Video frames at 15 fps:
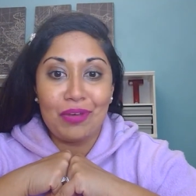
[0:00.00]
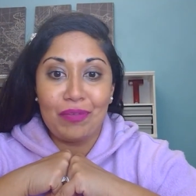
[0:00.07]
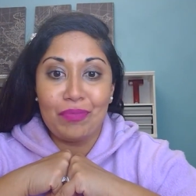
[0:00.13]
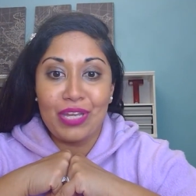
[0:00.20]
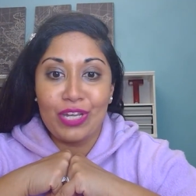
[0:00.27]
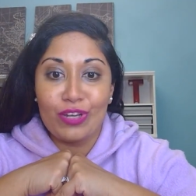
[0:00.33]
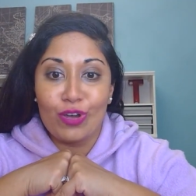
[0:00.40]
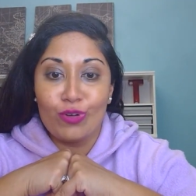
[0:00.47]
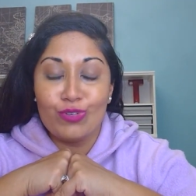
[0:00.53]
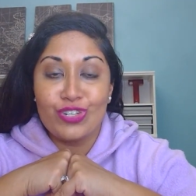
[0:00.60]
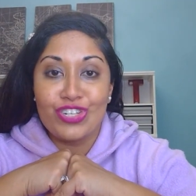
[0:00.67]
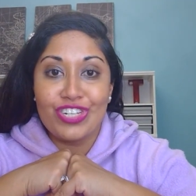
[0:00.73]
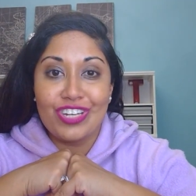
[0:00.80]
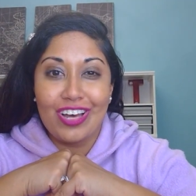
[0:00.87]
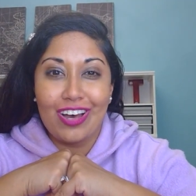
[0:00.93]
I'm being
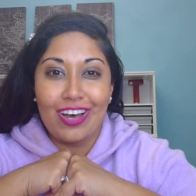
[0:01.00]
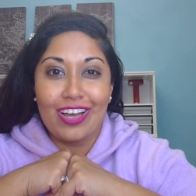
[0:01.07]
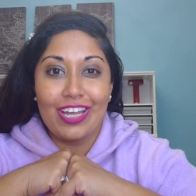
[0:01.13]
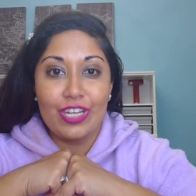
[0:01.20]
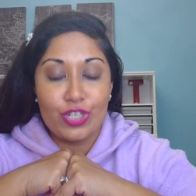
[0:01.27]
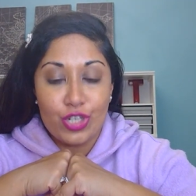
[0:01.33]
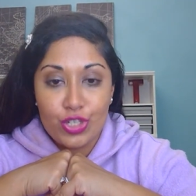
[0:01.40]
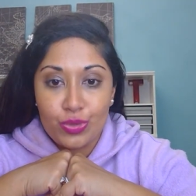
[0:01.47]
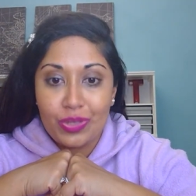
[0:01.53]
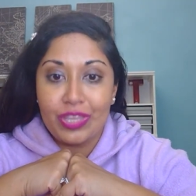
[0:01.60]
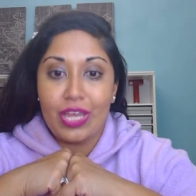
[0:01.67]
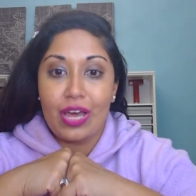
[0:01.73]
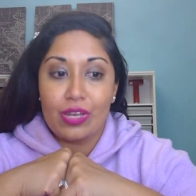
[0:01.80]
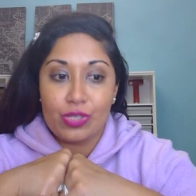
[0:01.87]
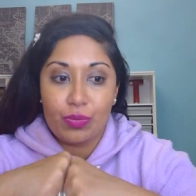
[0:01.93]
coached uh, into doing that.